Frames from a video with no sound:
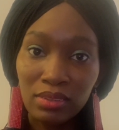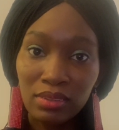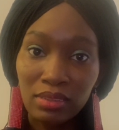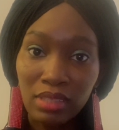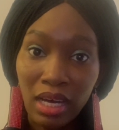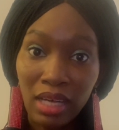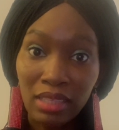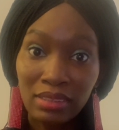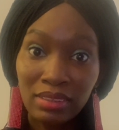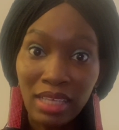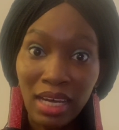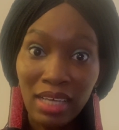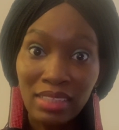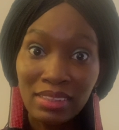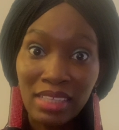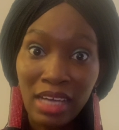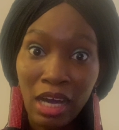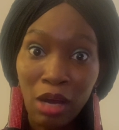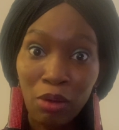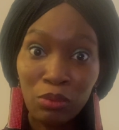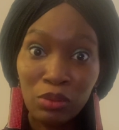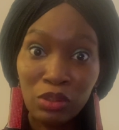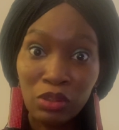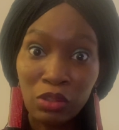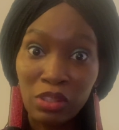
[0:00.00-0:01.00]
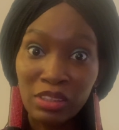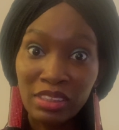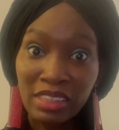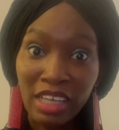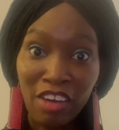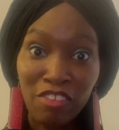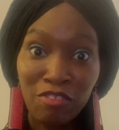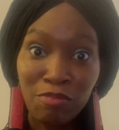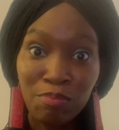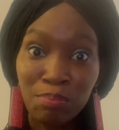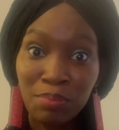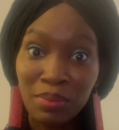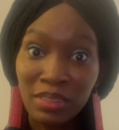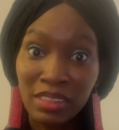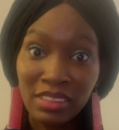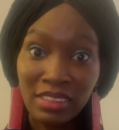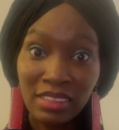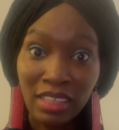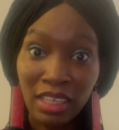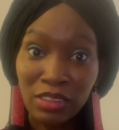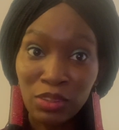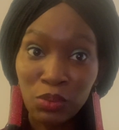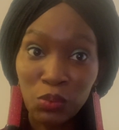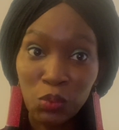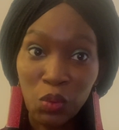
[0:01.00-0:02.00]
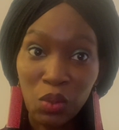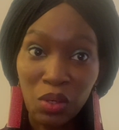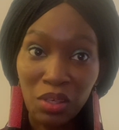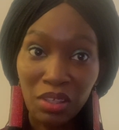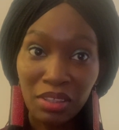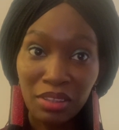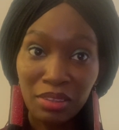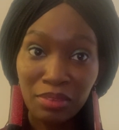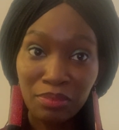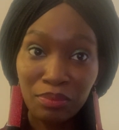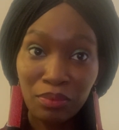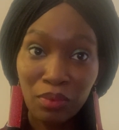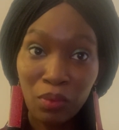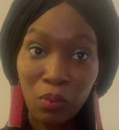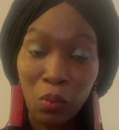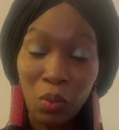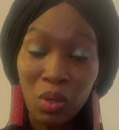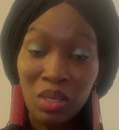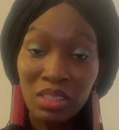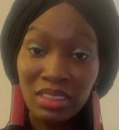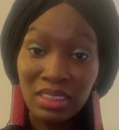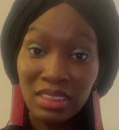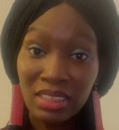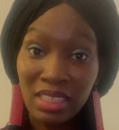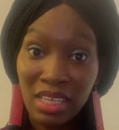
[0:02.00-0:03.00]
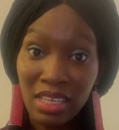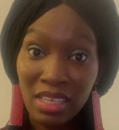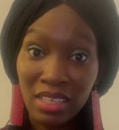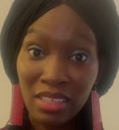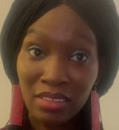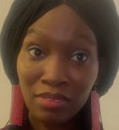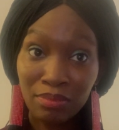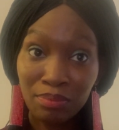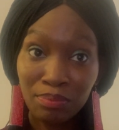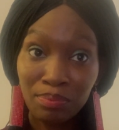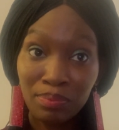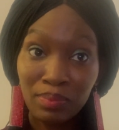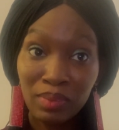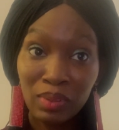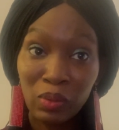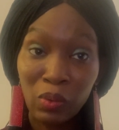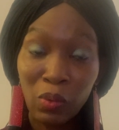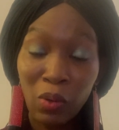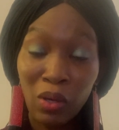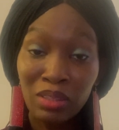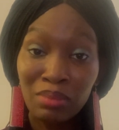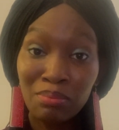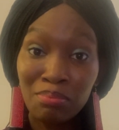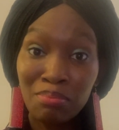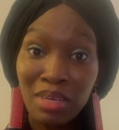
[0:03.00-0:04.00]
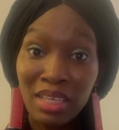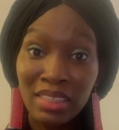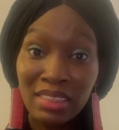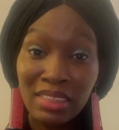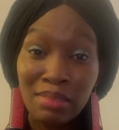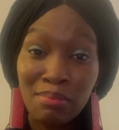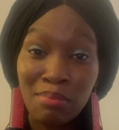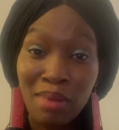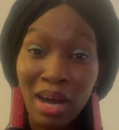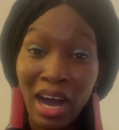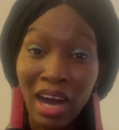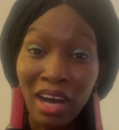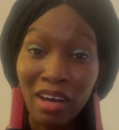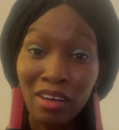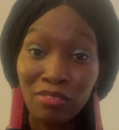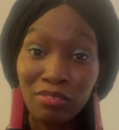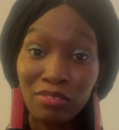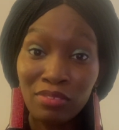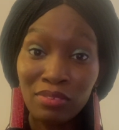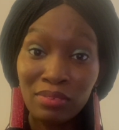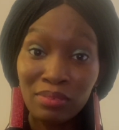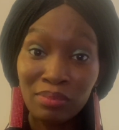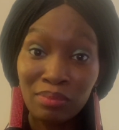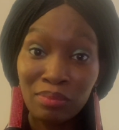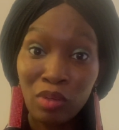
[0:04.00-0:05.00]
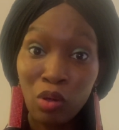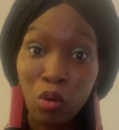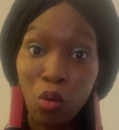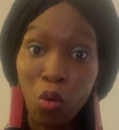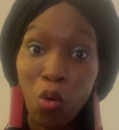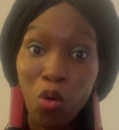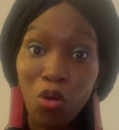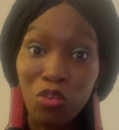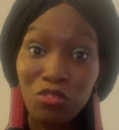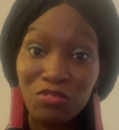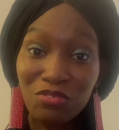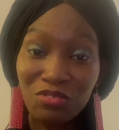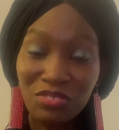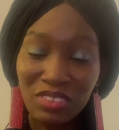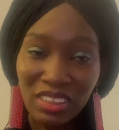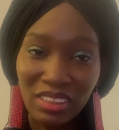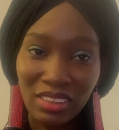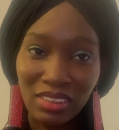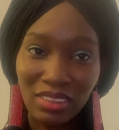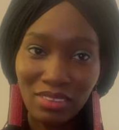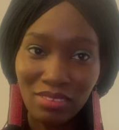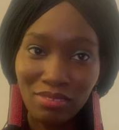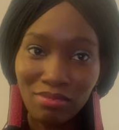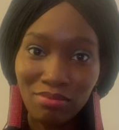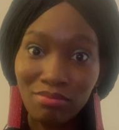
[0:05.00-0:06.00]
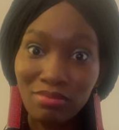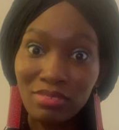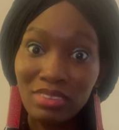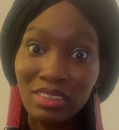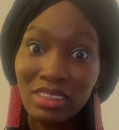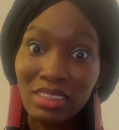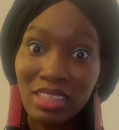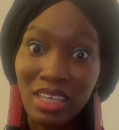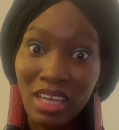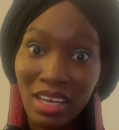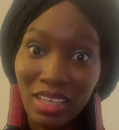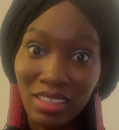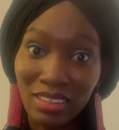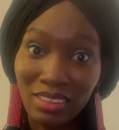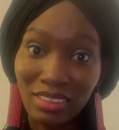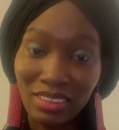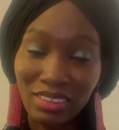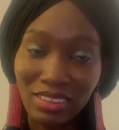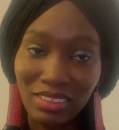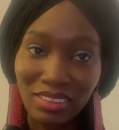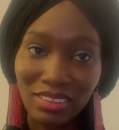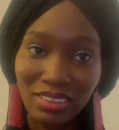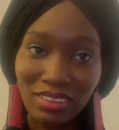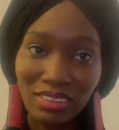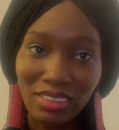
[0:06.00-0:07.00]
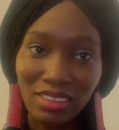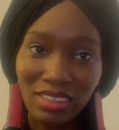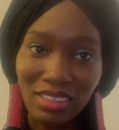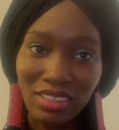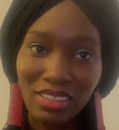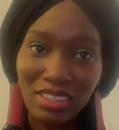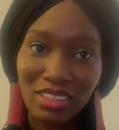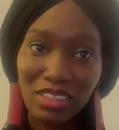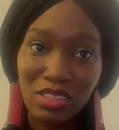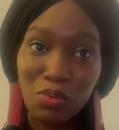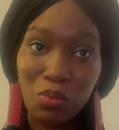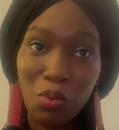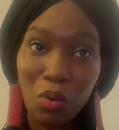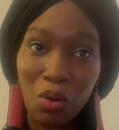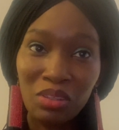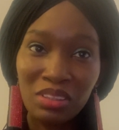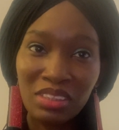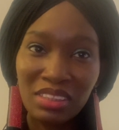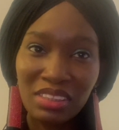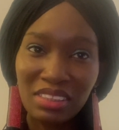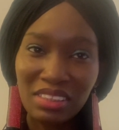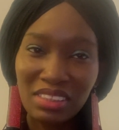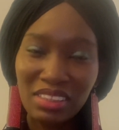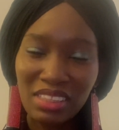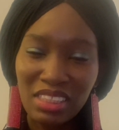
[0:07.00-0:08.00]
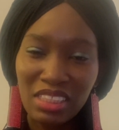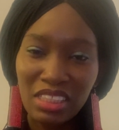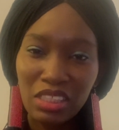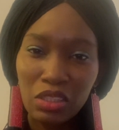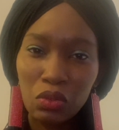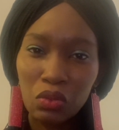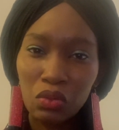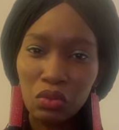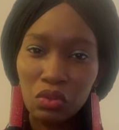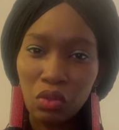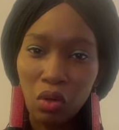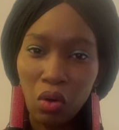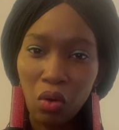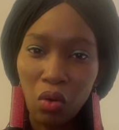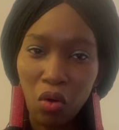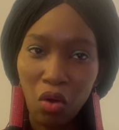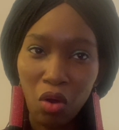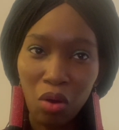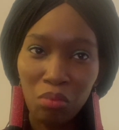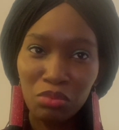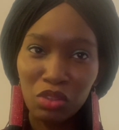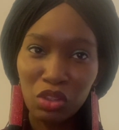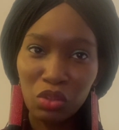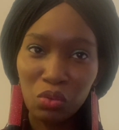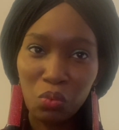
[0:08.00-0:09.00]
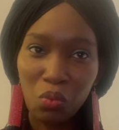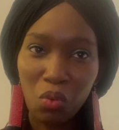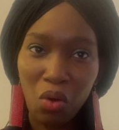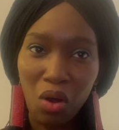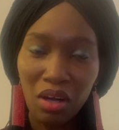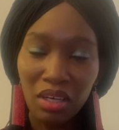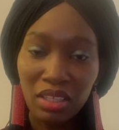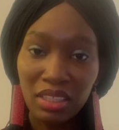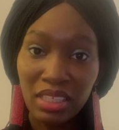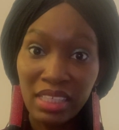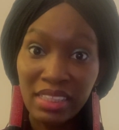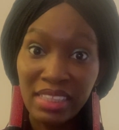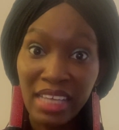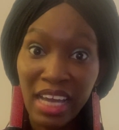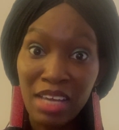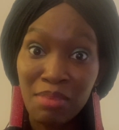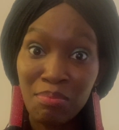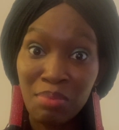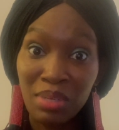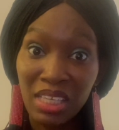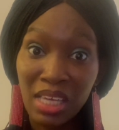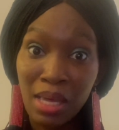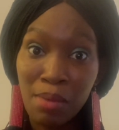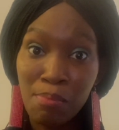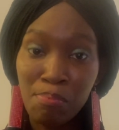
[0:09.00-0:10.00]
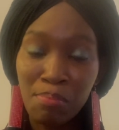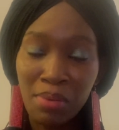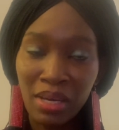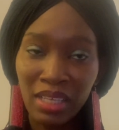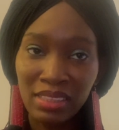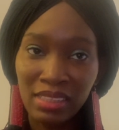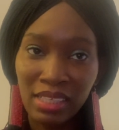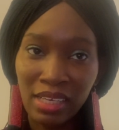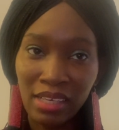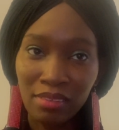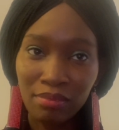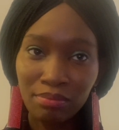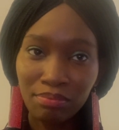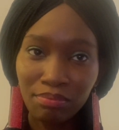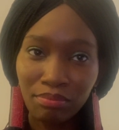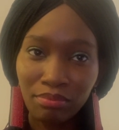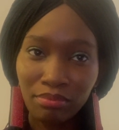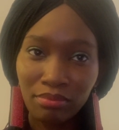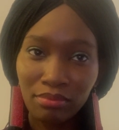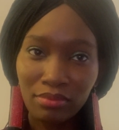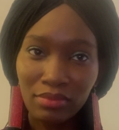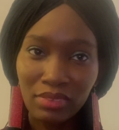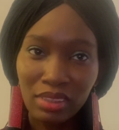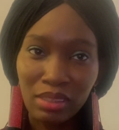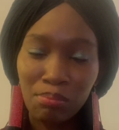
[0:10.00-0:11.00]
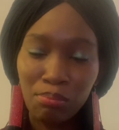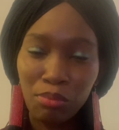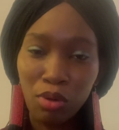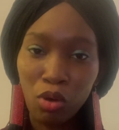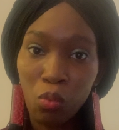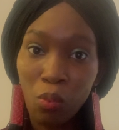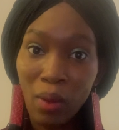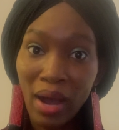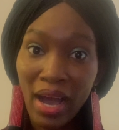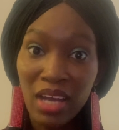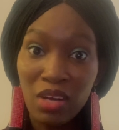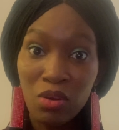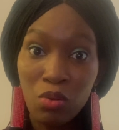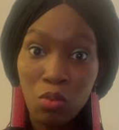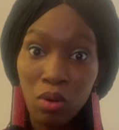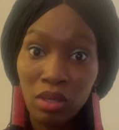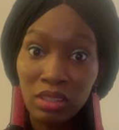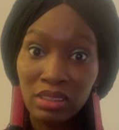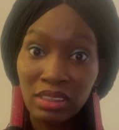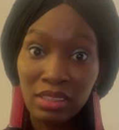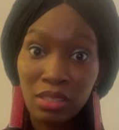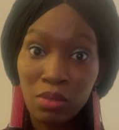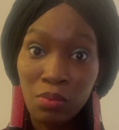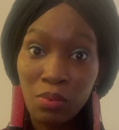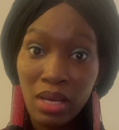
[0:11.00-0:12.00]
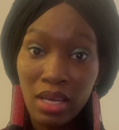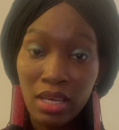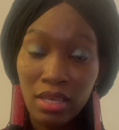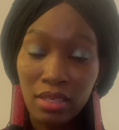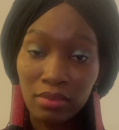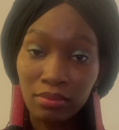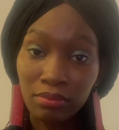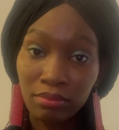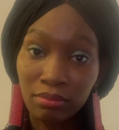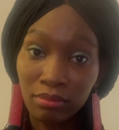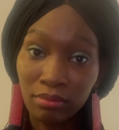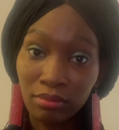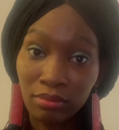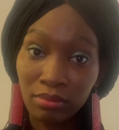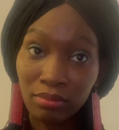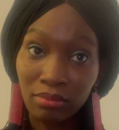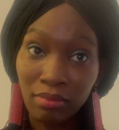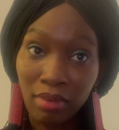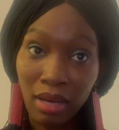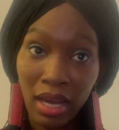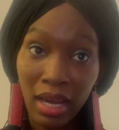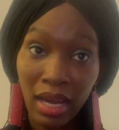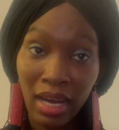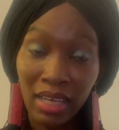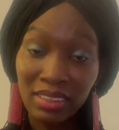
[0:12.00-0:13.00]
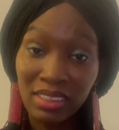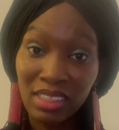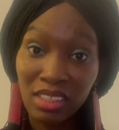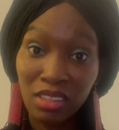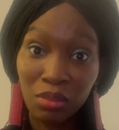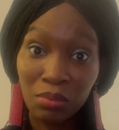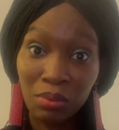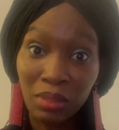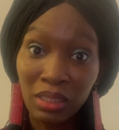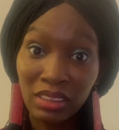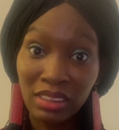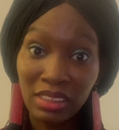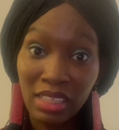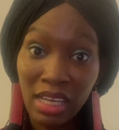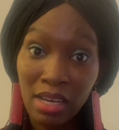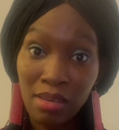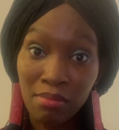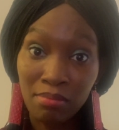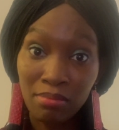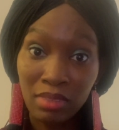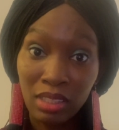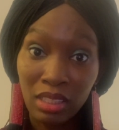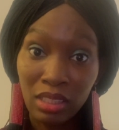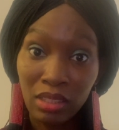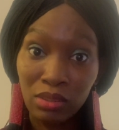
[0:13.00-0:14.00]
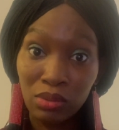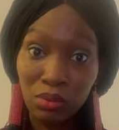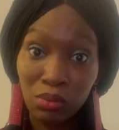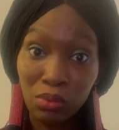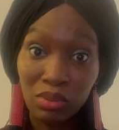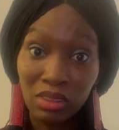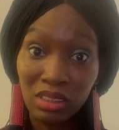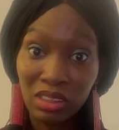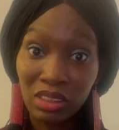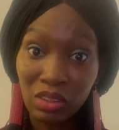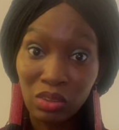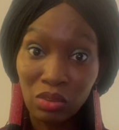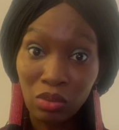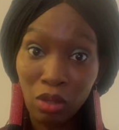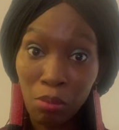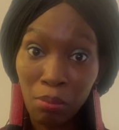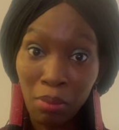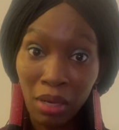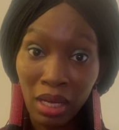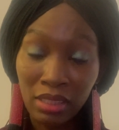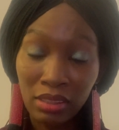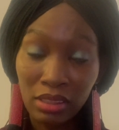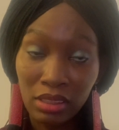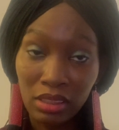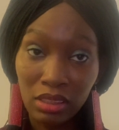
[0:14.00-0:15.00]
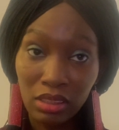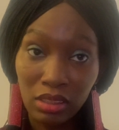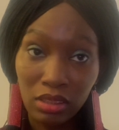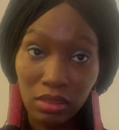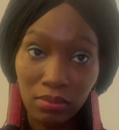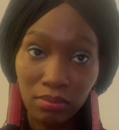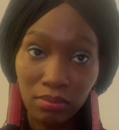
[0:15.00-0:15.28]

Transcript: And that day I will just have peace at work. One day, God made him have COVID. Yes, he was sick, he could not come to work. Later, he became better. But while he was away, I had a great time, no disturbance.